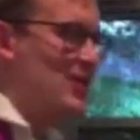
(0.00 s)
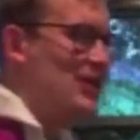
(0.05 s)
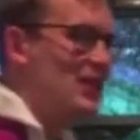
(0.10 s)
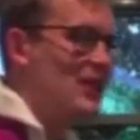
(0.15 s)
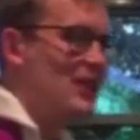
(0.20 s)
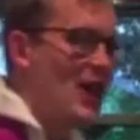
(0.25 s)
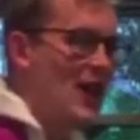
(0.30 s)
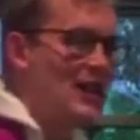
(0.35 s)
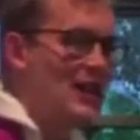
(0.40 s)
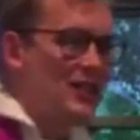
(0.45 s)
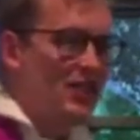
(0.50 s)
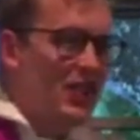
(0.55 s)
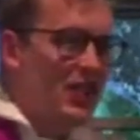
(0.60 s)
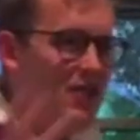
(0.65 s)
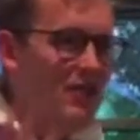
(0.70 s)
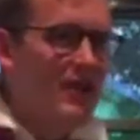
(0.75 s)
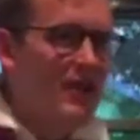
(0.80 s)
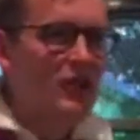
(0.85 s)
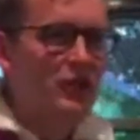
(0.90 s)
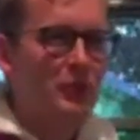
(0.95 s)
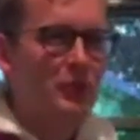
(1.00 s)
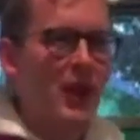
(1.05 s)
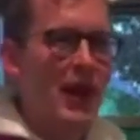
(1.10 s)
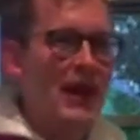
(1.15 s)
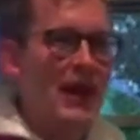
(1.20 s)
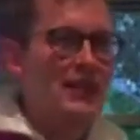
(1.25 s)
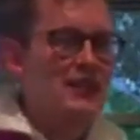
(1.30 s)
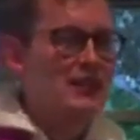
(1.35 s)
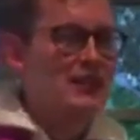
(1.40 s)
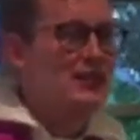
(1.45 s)
in a very serious
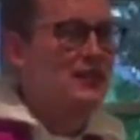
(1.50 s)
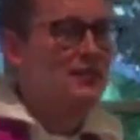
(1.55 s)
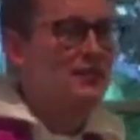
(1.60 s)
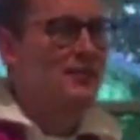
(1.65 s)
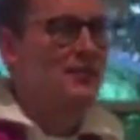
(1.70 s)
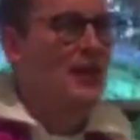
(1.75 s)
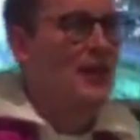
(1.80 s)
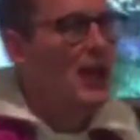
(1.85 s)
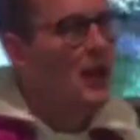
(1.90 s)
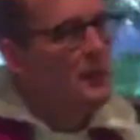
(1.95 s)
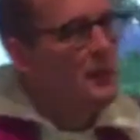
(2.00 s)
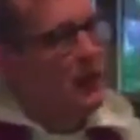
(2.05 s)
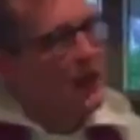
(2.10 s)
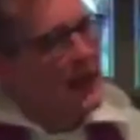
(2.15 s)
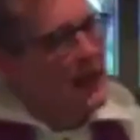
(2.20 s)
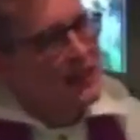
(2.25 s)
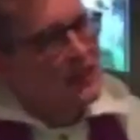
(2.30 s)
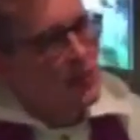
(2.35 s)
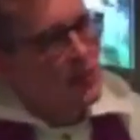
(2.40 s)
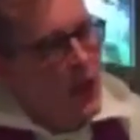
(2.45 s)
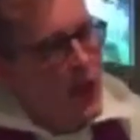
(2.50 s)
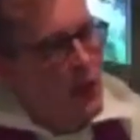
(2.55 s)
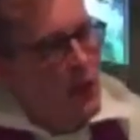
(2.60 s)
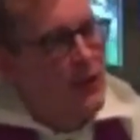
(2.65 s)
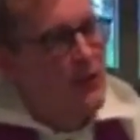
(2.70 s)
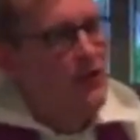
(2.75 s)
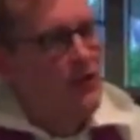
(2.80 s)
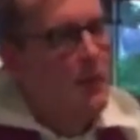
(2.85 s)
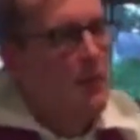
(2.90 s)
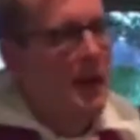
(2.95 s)
place, a place where
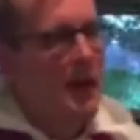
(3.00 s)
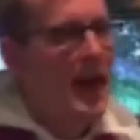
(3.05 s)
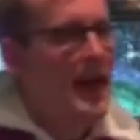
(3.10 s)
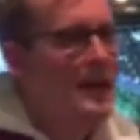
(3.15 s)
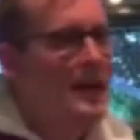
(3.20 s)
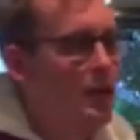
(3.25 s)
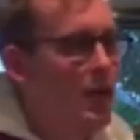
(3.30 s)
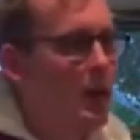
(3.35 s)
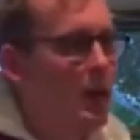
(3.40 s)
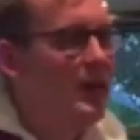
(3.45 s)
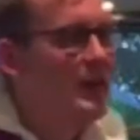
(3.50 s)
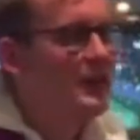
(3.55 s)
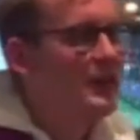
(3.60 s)
we repent, where we